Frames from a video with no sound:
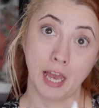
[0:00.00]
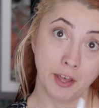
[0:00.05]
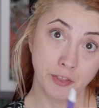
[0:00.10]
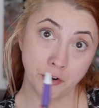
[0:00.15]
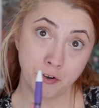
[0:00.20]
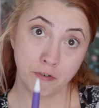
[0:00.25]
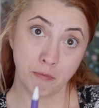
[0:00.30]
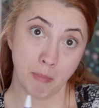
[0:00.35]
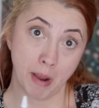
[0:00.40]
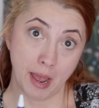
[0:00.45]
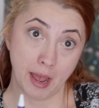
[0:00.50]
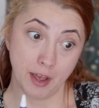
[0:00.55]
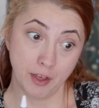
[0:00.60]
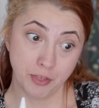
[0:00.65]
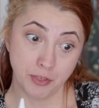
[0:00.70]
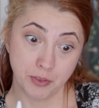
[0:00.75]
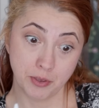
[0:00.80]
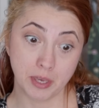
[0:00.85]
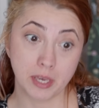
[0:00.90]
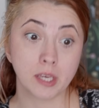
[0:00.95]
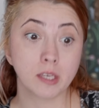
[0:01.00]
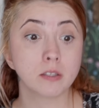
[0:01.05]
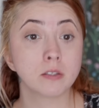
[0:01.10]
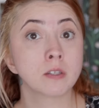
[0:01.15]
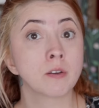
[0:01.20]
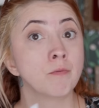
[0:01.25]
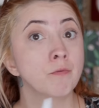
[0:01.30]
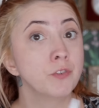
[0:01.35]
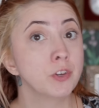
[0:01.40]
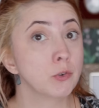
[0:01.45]
Gathered math is
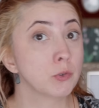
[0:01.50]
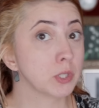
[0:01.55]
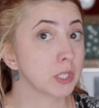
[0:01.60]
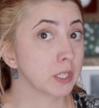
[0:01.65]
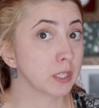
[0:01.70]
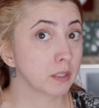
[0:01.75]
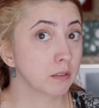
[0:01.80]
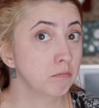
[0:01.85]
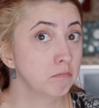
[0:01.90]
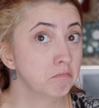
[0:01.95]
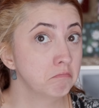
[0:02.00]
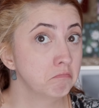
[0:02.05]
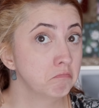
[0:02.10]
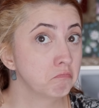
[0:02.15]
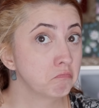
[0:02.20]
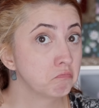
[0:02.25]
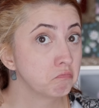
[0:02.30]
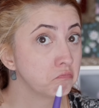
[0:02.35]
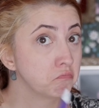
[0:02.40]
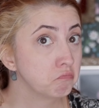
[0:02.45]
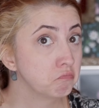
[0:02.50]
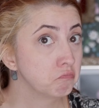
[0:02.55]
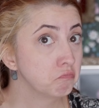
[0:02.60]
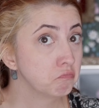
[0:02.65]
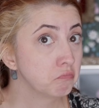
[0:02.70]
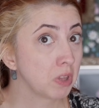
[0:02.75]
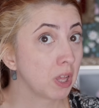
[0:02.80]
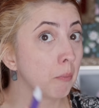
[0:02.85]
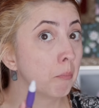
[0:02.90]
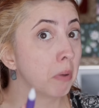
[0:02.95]
confusing,
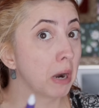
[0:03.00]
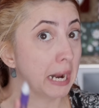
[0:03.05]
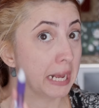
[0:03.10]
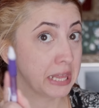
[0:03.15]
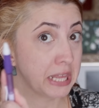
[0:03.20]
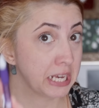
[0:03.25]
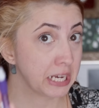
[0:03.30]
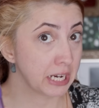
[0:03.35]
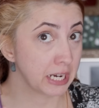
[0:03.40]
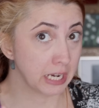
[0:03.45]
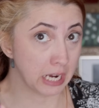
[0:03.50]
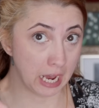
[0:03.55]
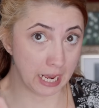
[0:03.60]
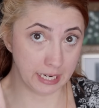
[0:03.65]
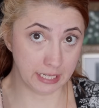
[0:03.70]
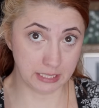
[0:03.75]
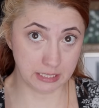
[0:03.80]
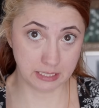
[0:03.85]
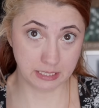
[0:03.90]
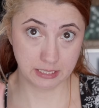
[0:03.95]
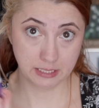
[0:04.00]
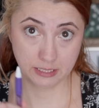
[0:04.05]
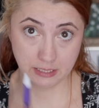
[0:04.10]
but I think I got it.